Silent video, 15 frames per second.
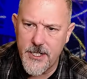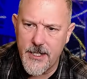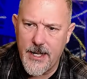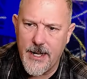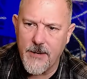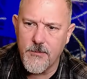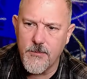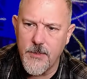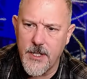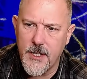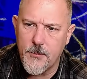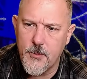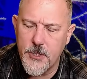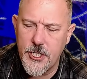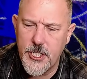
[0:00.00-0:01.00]
I really
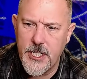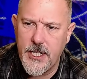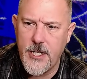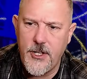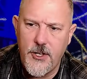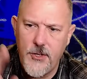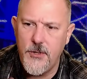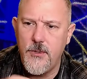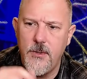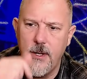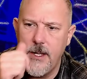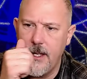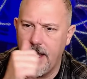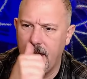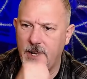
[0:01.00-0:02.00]
appreciate you
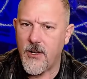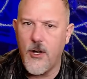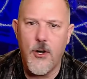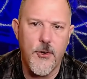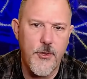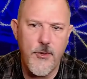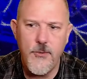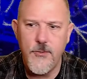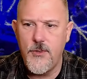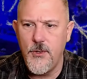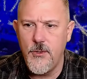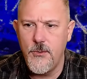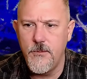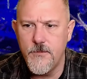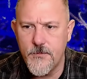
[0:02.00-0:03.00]
and all you do.